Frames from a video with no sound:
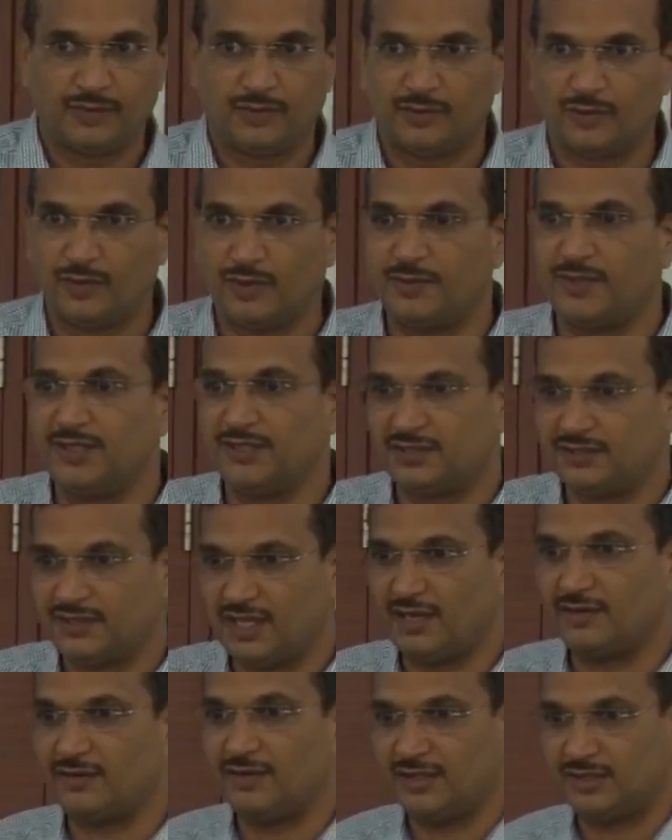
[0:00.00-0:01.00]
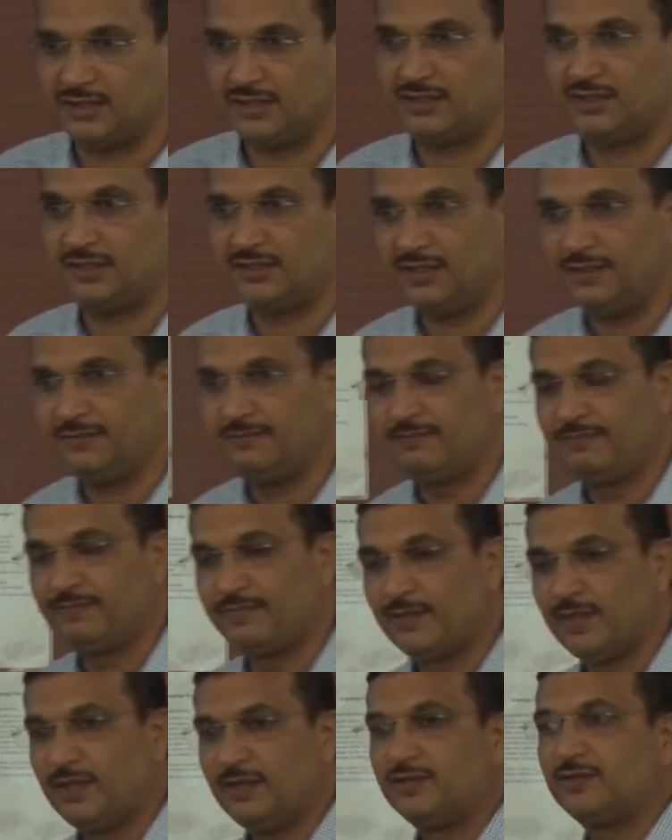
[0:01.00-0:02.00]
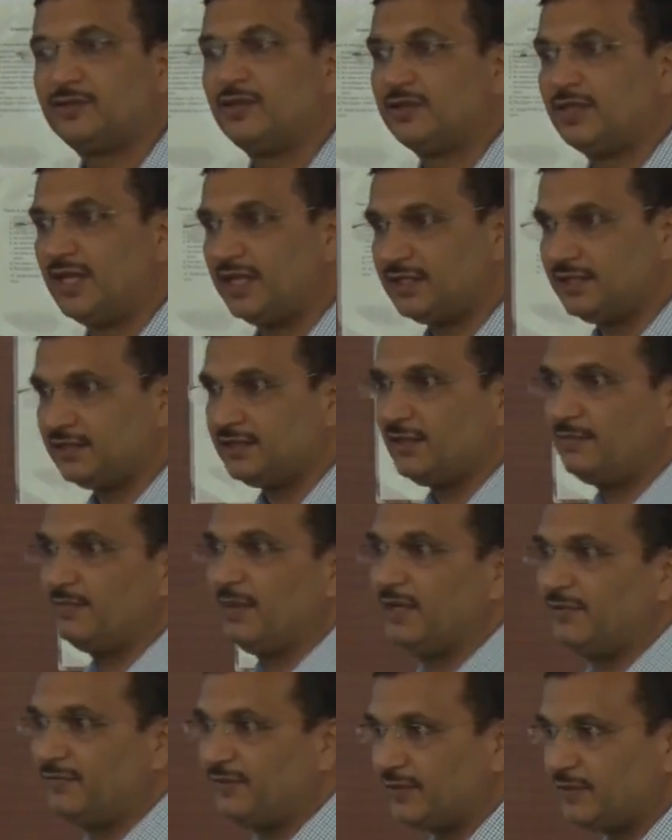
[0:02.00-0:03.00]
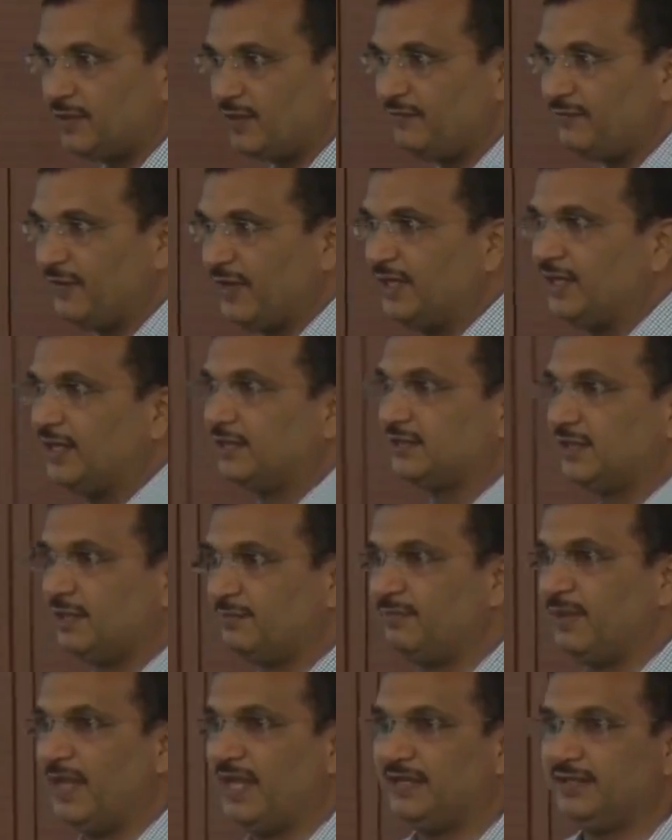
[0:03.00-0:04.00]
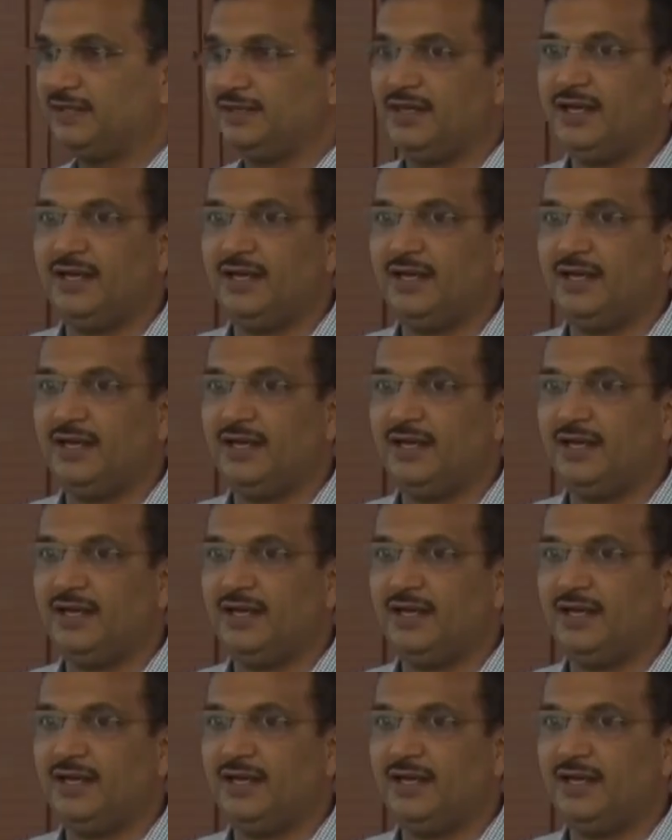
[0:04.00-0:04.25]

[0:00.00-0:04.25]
Nobody is calculated that. So that is the benefit of financial planning.